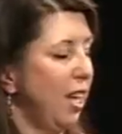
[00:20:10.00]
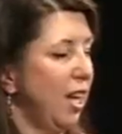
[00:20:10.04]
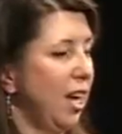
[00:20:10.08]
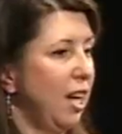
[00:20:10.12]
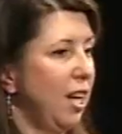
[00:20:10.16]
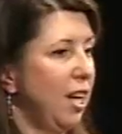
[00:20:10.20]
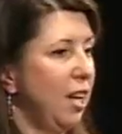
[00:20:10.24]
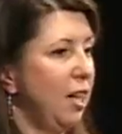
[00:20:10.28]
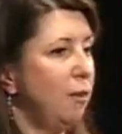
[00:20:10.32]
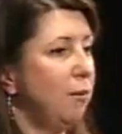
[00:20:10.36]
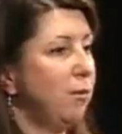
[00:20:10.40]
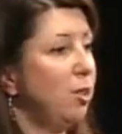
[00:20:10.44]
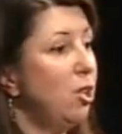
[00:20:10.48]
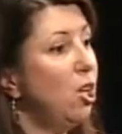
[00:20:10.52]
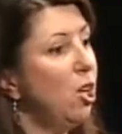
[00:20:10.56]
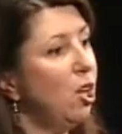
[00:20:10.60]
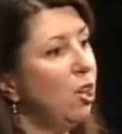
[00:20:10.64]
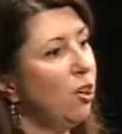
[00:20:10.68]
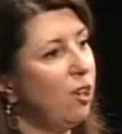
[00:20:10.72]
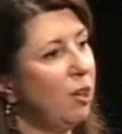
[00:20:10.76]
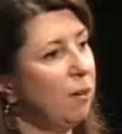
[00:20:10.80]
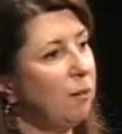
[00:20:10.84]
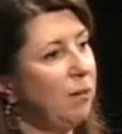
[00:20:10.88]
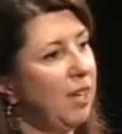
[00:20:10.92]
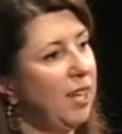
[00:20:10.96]
No,
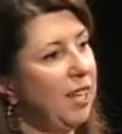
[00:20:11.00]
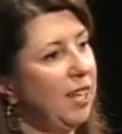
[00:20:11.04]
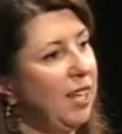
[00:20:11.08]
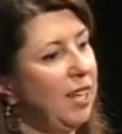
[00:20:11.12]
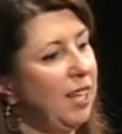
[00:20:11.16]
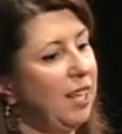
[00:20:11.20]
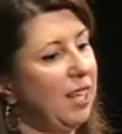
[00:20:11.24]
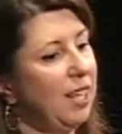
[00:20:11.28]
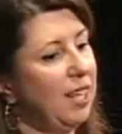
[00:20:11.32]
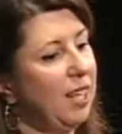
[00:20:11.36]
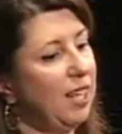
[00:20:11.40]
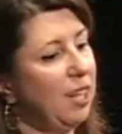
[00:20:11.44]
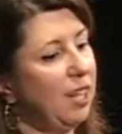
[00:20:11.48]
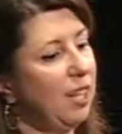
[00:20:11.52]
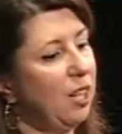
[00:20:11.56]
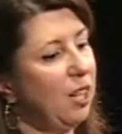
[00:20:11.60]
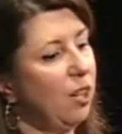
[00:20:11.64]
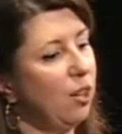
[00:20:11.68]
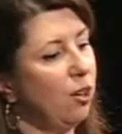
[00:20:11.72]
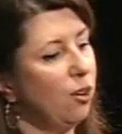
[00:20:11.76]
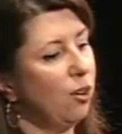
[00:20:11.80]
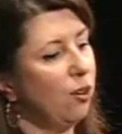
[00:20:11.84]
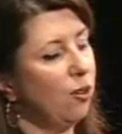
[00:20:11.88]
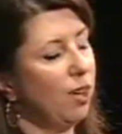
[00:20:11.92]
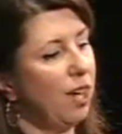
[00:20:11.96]
I mean, you
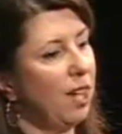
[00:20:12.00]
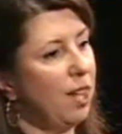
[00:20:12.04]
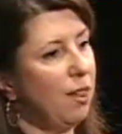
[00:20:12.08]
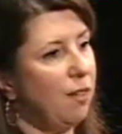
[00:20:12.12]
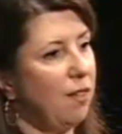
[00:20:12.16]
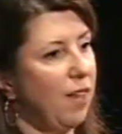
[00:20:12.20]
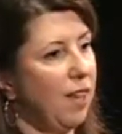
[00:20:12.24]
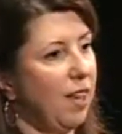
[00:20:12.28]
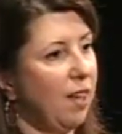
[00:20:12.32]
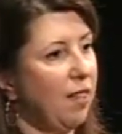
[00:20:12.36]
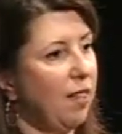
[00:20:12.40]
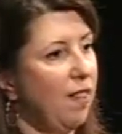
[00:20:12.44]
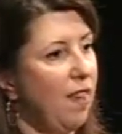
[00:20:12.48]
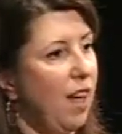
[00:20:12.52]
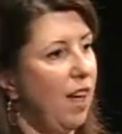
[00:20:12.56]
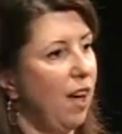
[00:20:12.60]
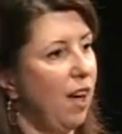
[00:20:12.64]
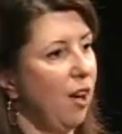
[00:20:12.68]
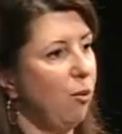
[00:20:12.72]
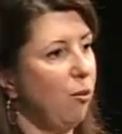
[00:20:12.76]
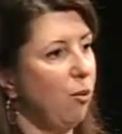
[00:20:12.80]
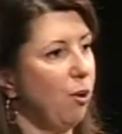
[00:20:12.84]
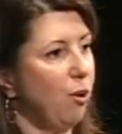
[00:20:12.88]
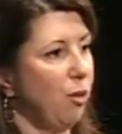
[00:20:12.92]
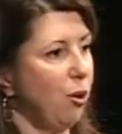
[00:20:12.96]
know, I think
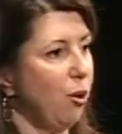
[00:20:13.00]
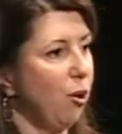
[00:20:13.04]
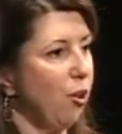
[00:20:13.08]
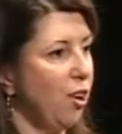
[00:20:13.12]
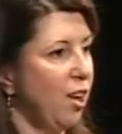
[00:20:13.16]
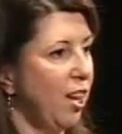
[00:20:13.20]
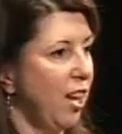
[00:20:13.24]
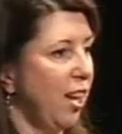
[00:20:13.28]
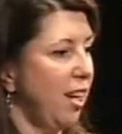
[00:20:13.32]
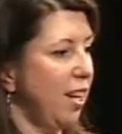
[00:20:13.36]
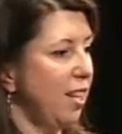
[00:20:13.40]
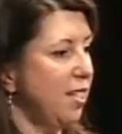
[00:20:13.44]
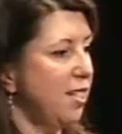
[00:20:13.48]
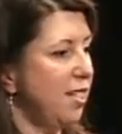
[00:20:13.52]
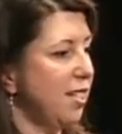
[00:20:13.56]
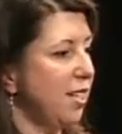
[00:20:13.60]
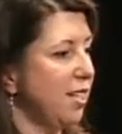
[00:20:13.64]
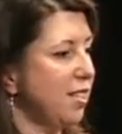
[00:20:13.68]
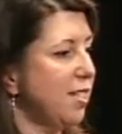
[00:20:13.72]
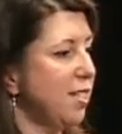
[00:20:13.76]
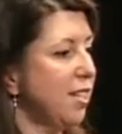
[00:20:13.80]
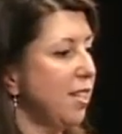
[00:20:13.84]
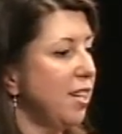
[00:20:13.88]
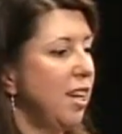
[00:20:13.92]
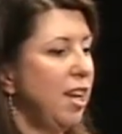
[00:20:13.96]
that with a herniated
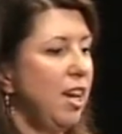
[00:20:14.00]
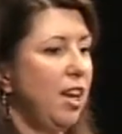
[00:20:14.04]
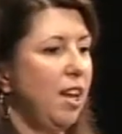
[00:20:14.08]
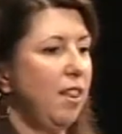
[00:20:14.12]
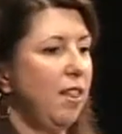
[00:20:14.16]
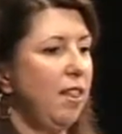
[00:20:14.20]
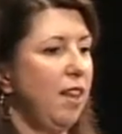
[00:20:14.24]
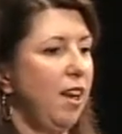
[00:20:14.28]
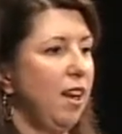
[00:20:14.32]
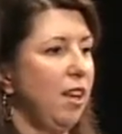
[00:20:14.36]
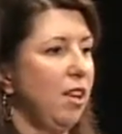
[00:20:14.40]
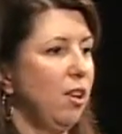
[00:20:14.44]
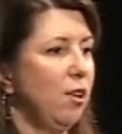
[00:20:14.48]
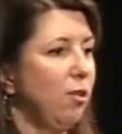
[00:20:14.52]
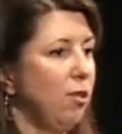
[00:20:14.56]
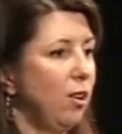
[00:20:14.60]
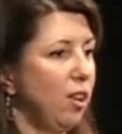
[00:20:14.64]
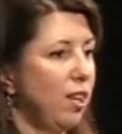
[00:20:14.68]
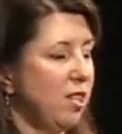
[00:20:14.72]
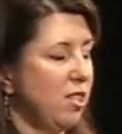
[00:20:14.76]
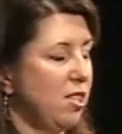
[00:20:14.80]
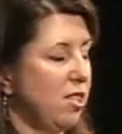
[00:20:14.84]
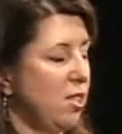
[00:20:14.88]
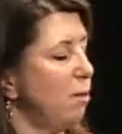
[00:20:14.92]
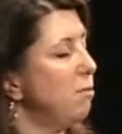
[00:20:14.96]
disc, that you look
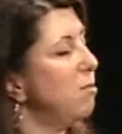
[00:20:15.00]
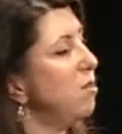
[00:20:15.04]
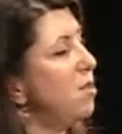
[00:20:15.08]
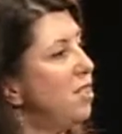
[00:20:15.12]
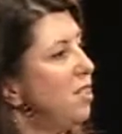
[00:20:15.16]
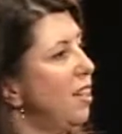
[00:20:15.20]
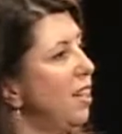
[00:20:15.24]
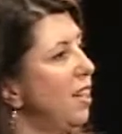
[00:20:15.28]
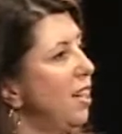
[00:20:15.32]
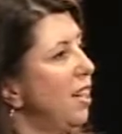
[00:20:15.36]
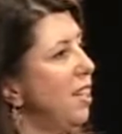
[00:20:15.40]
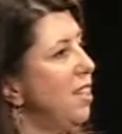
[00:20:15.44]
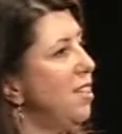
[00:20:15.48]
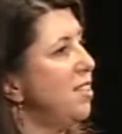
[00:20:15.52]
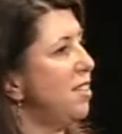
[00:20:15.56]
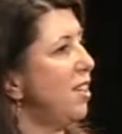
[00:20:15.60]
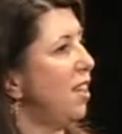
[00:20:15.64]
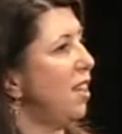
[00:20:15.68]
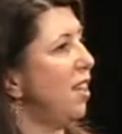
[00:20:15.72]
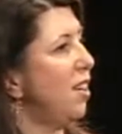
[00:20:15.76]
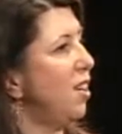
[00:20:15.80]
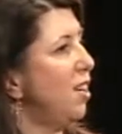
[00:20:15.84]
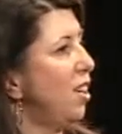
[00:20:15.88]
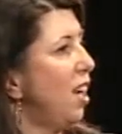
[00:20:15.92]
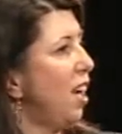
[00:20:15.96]
at some studies
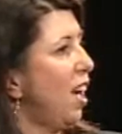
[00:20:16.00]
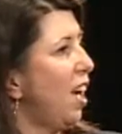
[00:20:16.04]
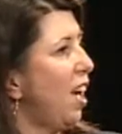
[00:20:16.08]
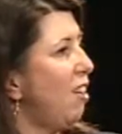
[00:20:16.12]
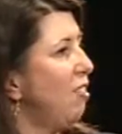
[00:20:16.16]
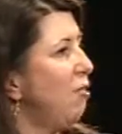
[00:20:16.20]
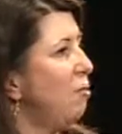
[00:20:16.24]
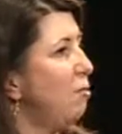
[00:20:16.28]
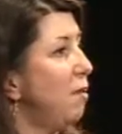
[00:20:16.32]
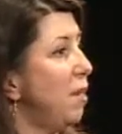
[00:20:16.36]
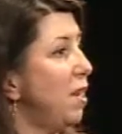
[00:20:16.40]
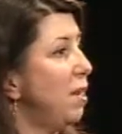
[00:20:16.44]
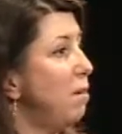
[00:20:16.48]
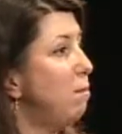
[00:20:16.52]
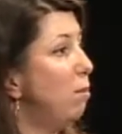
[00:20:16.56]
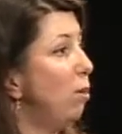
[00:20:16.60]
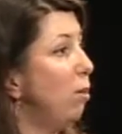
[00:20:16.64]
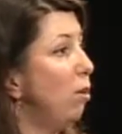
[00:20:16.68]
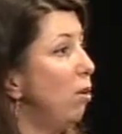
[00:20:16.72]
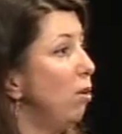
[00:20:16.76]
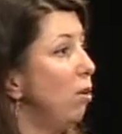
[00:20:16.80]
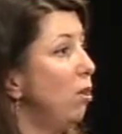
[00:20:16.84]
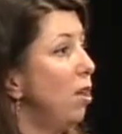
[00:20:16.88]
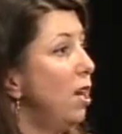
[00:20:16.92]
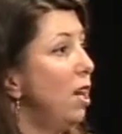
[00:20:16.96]
and you have
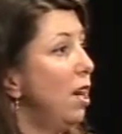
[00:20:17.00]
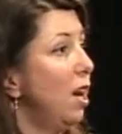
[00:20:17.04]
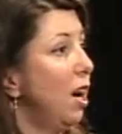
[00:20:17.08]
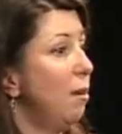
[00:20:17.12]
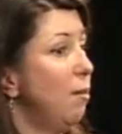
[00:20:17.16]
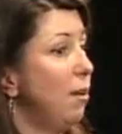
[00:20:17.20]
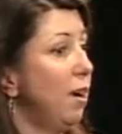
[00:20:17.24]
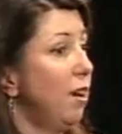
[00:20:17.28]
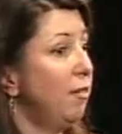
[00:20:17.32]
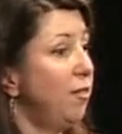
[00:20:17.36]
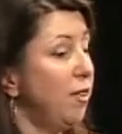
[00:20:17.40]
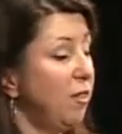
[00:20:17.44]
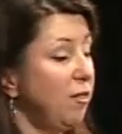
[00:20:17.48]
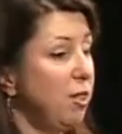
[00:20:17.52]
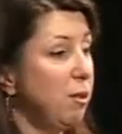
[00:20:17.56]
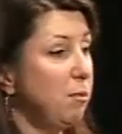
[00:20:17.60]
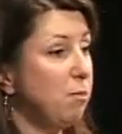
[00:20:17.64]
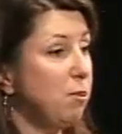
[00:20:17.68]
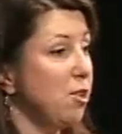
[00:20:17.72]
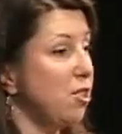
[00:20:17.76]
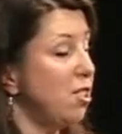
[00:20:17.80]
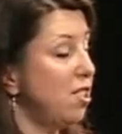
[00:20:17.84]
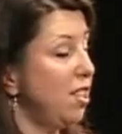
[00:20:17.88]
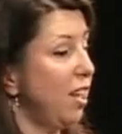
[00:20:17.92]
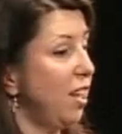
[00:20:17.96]
people, about
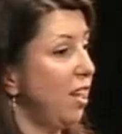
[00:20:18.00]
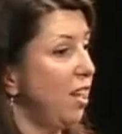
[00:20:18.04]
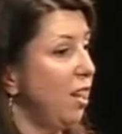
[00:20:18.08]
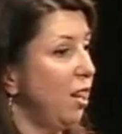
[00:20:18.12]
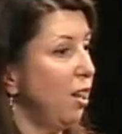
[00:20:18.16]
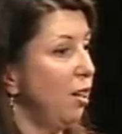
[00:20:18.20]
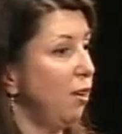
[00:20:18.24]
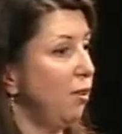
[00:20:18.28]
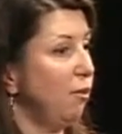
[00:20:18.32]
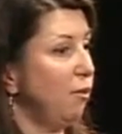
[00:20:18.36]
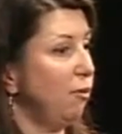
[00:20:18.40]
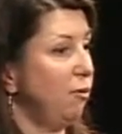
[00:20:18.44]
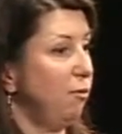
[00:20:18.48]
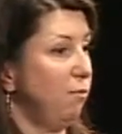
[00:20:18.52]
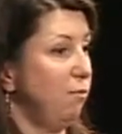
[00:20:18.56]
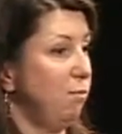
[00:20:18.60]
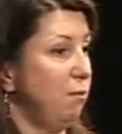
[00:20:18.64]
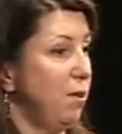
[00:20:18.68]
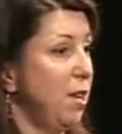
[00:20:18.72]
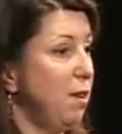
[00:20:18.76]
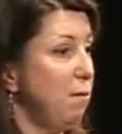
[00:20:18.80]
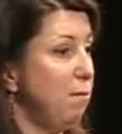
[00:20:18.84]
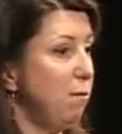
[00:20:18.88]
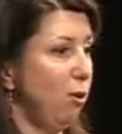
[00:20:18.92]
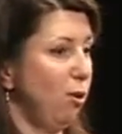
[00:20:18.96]
50% of
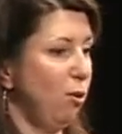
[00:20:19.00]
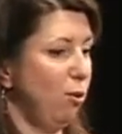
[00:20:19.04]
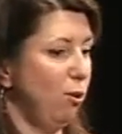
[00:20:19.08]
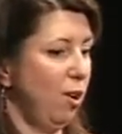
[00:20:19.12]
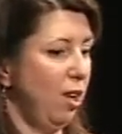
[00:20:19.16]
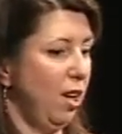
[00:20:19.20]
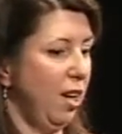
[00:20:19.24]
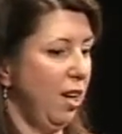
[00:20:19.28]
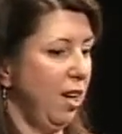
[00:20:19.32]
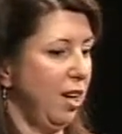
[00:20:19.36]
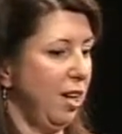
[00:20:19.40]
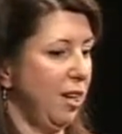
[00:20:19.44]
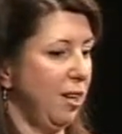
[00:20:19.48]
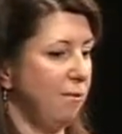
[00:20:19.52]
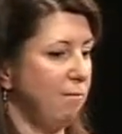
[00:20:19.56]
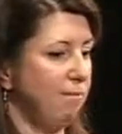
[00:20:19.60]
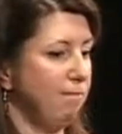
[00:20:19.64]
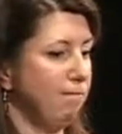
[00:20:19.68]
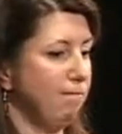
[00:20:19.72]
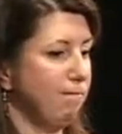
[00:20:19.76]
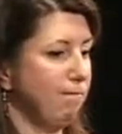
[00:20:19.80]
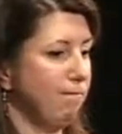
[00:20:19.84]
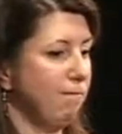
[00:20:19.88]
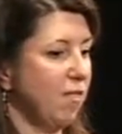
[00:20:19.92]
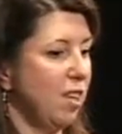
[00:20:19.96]
people
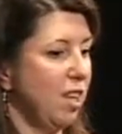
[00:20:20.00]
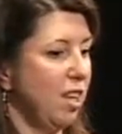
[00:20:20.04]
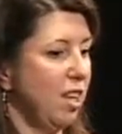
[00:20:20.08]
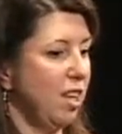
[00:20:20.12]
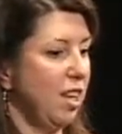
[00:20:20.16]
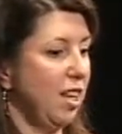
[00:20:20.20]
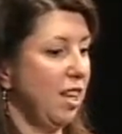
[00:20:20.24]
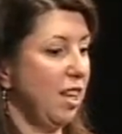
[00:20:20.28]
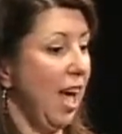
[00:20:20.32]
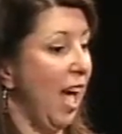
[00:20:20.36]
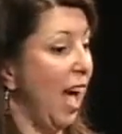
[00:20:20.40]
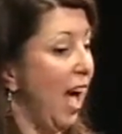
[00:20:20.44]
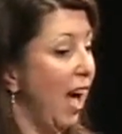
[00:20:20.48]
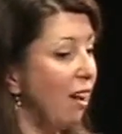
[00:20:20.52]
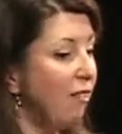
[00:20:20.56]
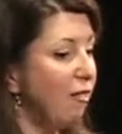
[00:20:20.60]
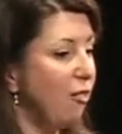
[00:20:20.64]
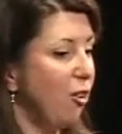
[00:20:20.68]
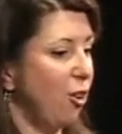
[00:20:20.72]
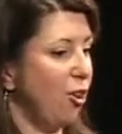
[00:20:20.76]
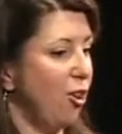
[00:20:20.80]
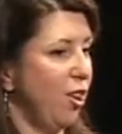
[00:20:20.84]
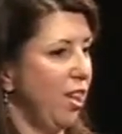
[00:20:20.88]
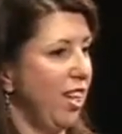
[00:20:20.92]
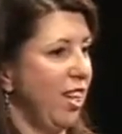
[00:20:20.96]
have the
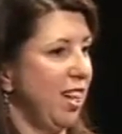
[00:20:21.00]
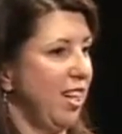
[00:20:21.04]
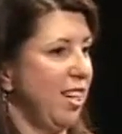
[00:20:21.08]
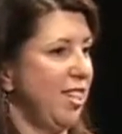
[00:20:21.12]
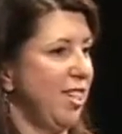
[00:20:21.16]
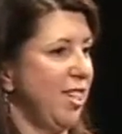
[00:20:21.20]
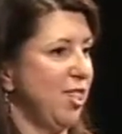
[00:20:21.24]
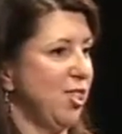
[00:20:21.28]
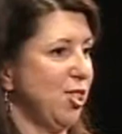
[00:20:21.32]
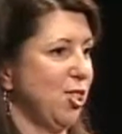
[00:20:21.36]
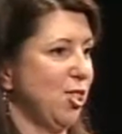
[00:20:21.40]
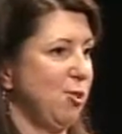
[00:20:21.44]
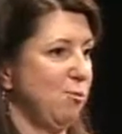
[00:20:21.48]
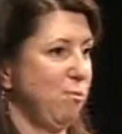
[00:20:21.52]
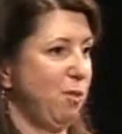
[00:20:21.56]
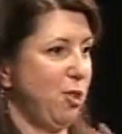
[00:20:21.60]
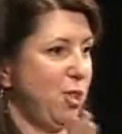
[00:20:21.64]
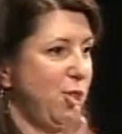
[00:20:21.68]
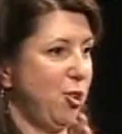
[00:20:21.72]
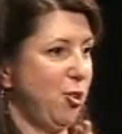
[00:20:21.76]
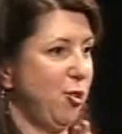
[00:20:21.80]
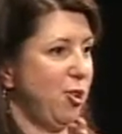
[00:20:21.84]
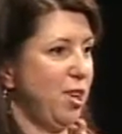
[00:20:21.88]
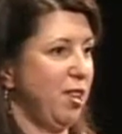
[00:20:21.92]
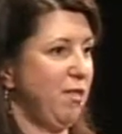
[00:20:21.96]
herniated discs but
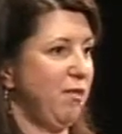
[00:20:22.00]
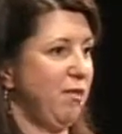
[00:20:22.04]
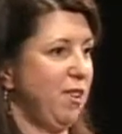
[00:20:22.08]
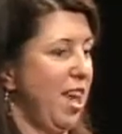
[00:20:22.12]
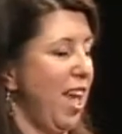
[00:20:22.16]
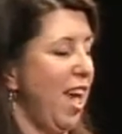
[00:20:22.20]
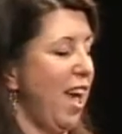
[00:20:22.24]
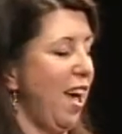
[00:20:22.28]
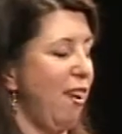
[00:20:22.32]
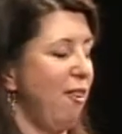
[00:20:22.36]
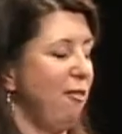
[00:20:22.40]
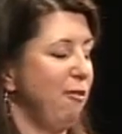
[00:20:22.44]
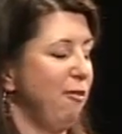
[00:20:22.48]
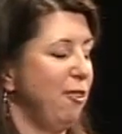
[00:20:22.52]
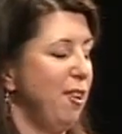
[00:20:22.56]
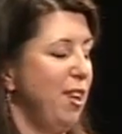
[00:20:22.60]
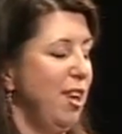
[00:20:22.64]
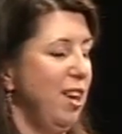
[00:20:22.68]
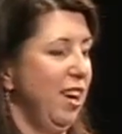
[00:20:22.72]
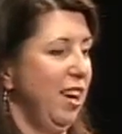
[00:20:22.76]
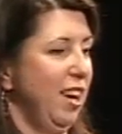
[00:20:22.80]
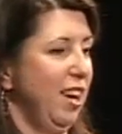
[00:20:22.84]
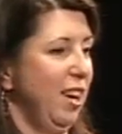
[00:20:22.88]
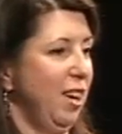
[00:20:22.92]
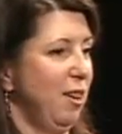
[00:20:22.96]
don't even have
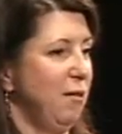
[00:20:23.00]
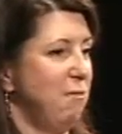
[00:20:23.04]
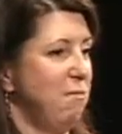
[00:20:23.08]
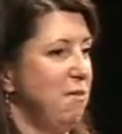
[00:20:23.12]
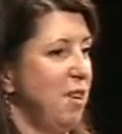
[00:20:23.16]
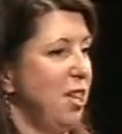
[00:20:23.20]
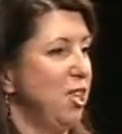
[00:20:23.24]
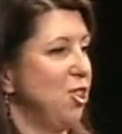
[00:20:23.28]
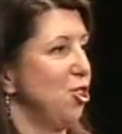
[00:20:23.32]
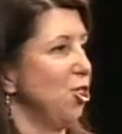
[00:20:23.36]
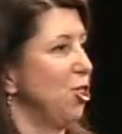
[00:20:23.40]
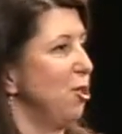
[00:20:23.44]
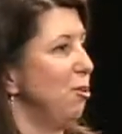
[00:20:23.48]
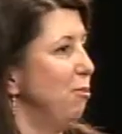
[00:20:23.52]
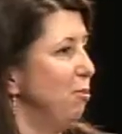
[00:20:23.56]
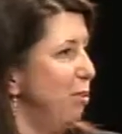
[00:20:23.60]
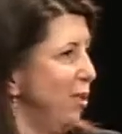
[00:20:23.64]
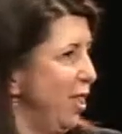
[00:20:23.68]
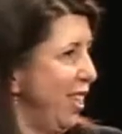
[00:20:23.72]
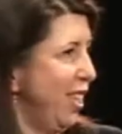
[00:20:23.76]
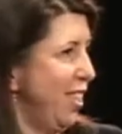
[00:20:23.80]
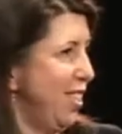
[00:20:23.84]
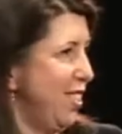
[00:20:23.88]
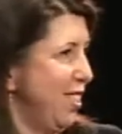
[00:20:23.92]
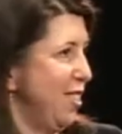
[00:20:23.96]
major
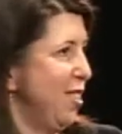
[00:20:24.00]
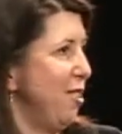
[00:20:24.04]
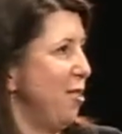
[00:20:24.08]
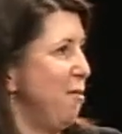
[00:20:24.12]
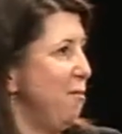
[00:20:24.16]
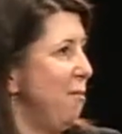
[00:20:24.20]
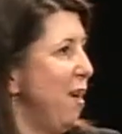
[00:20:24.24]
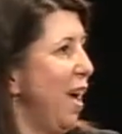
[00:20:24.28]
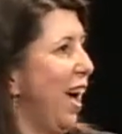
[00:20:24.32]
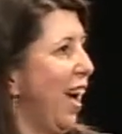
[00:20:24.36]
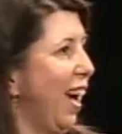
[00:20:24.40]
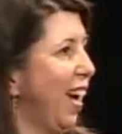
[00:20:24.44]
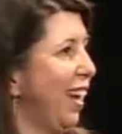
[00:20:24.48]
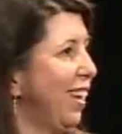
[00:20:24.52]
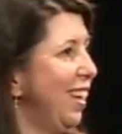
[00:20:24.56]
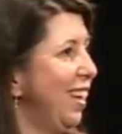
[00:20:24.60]
complaints in their back.